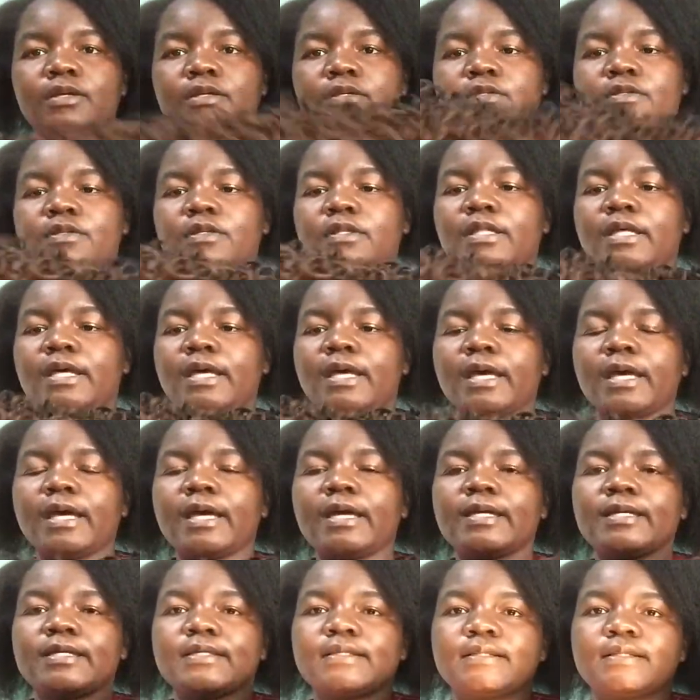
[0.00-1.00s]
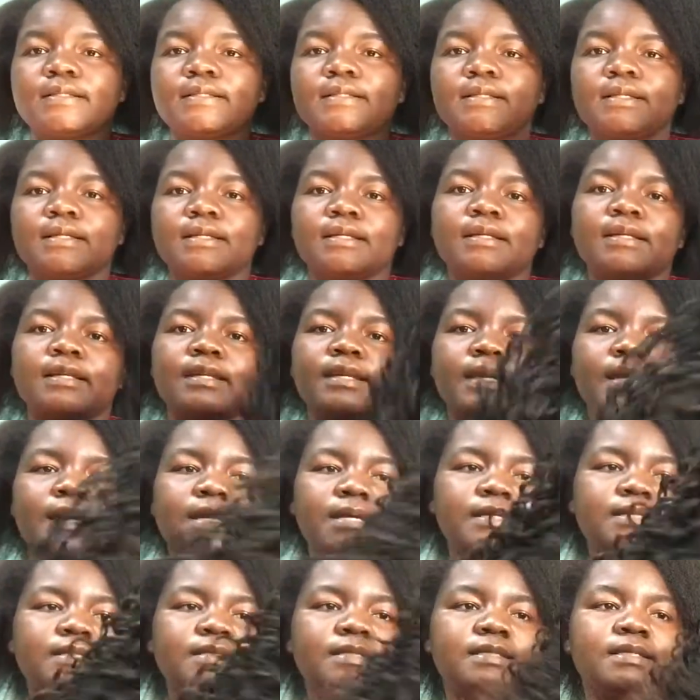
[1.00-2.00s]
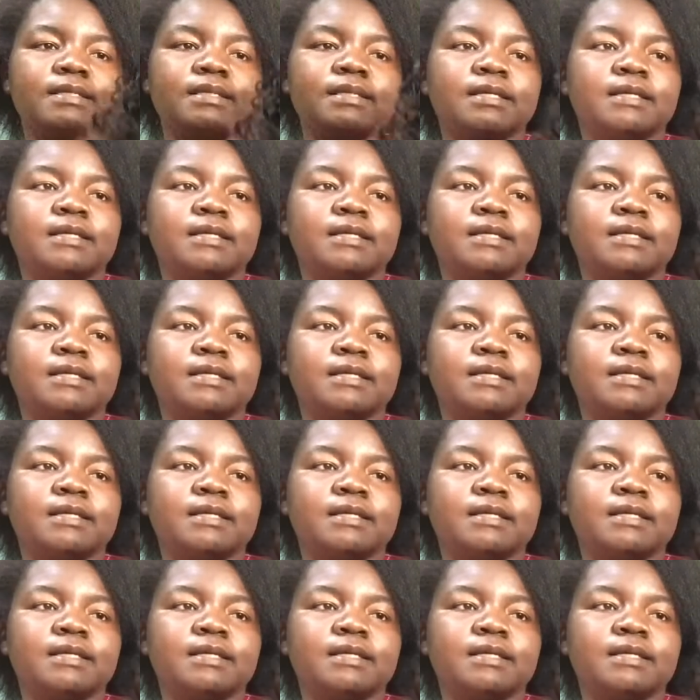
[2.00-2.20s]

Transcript: So the hair is nice.